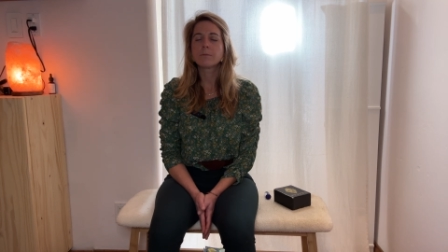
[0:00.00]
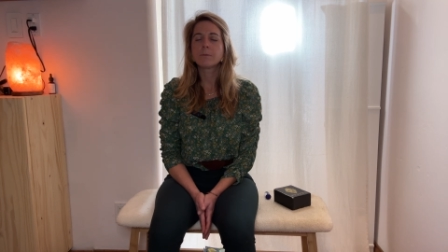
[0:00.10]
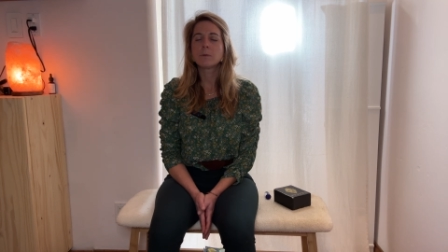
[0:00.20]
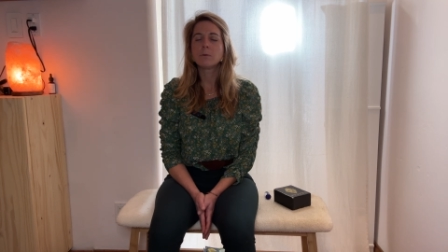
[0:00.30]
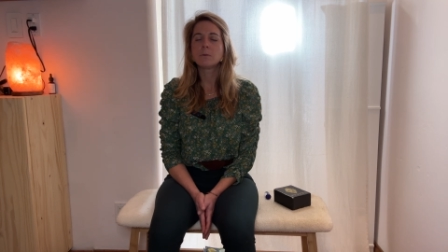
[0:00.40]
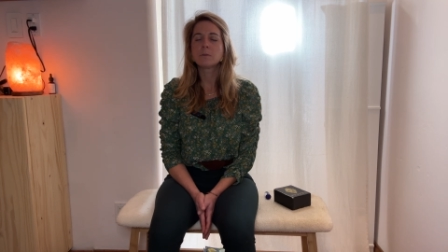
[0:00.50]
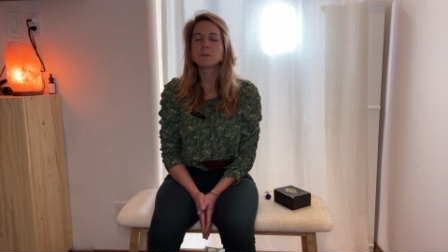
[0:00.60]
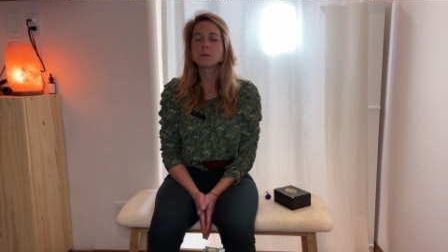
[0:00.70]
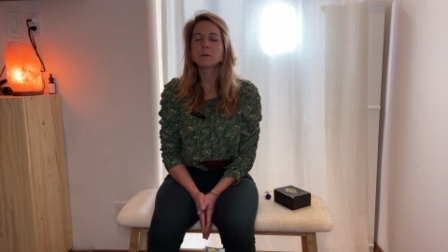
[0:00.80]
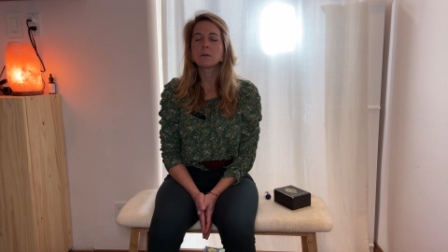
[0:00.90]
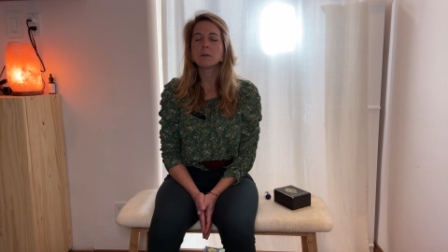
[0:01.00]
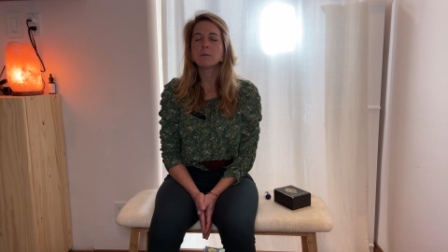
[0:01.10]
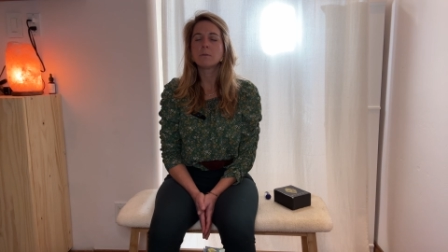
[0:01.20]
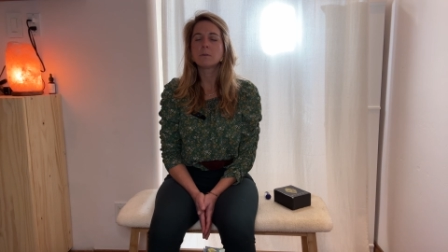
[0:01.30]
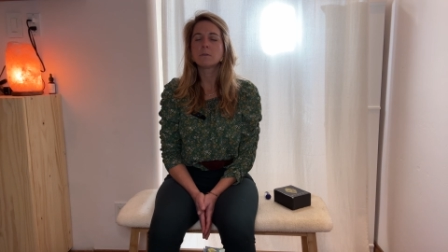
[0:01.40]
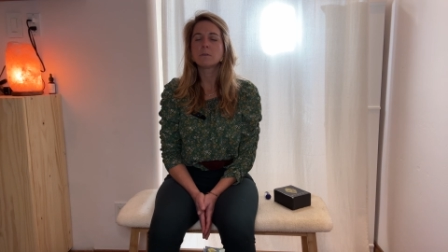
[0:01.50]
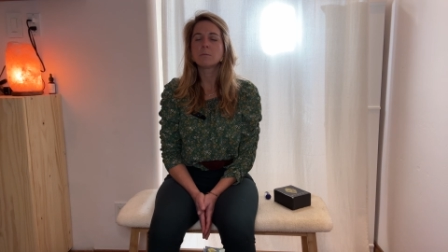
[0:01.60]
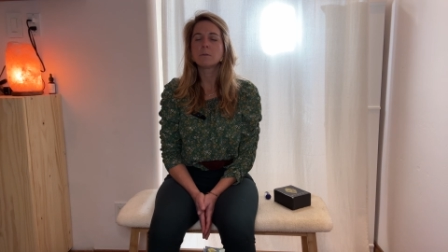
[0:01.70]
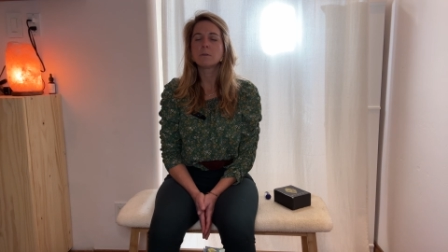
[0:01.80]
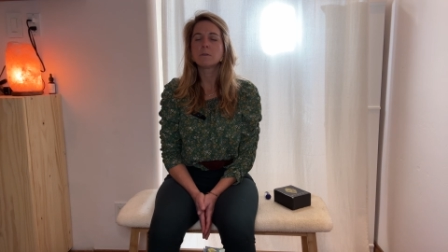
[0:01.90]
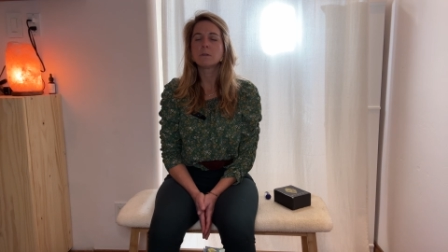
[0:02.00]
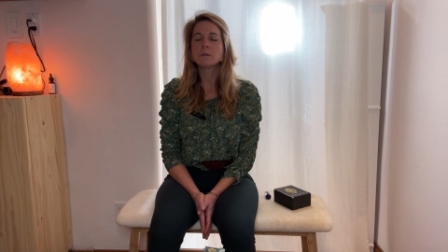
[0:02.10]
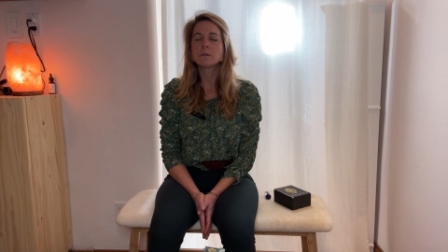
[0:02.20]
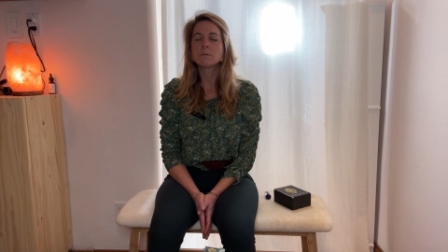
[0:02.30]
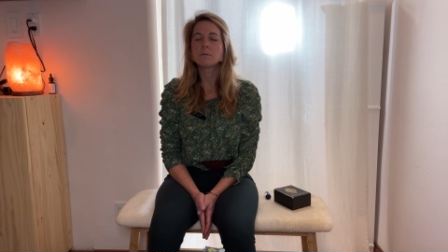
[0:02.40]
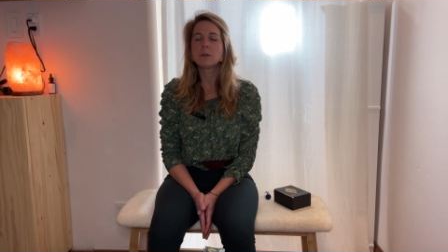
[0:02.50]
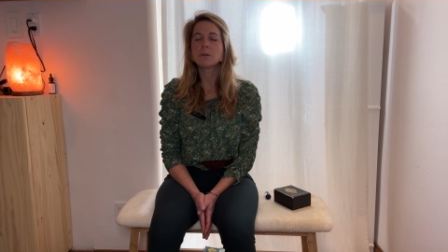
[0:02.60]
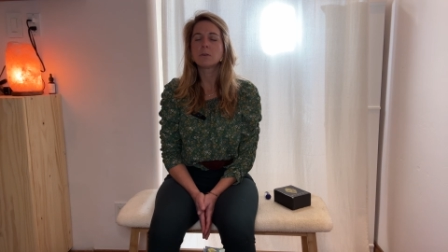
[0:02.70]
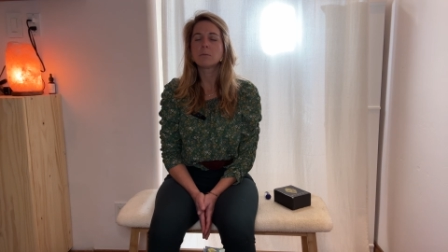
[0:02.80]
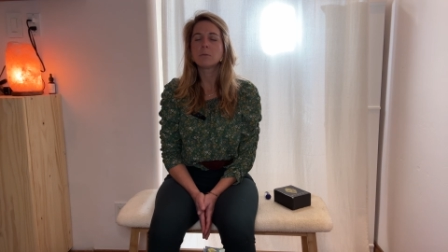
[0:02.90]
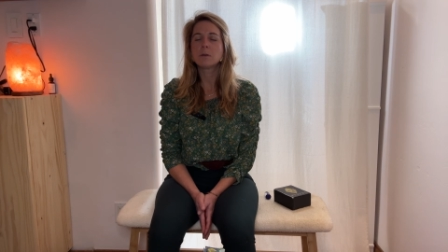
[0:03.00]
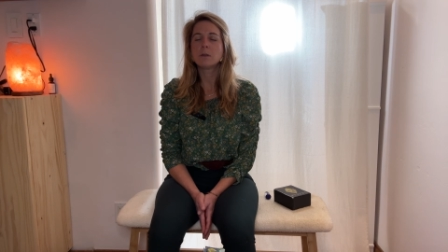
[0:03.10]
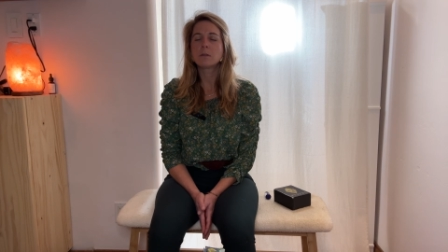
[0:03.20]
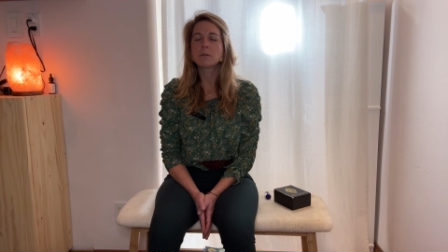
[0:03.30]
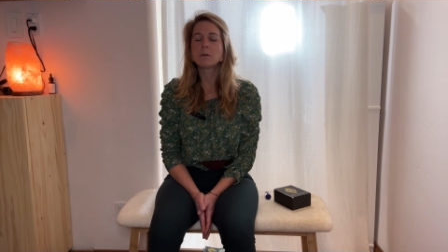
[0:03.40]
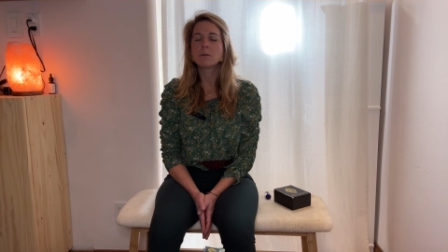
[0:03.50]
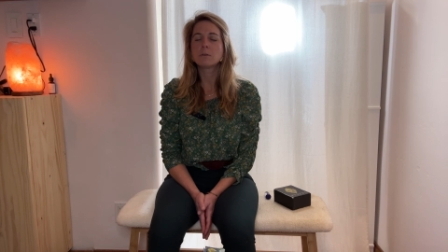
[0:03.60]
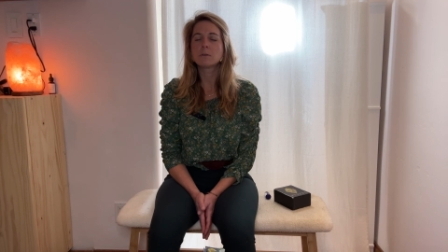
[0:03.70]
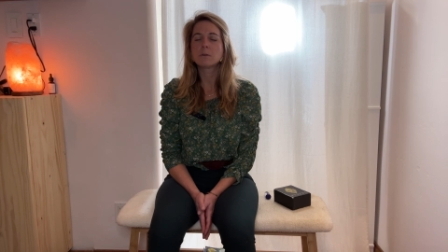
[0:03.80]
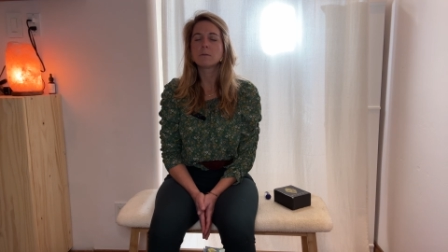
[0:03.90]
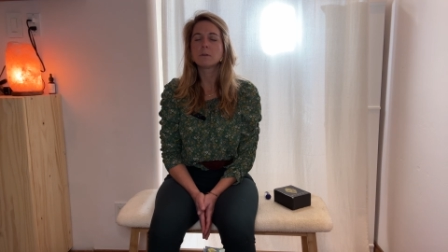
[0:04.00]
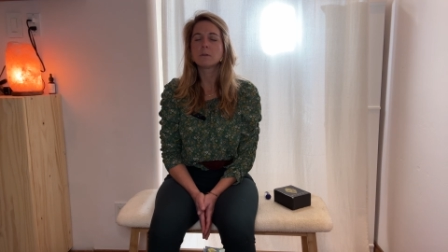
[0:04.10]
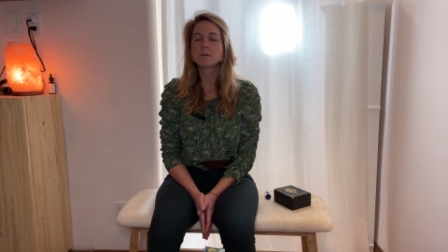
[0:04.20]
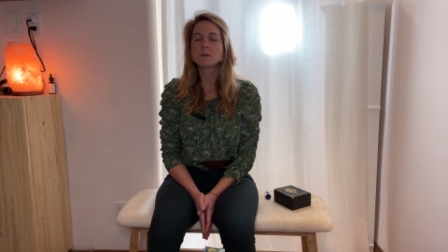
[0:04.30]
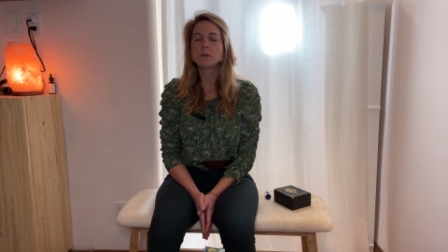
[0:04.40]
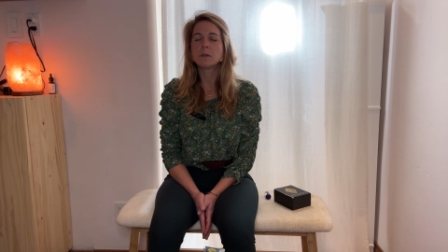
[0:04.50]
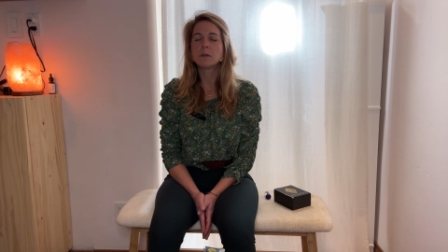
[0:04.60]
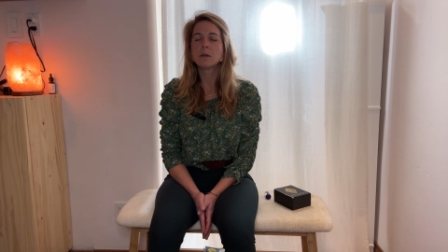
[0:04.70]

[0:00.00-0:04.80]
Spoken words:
Noticing even the simplicities of nature beneath the earth's surface, the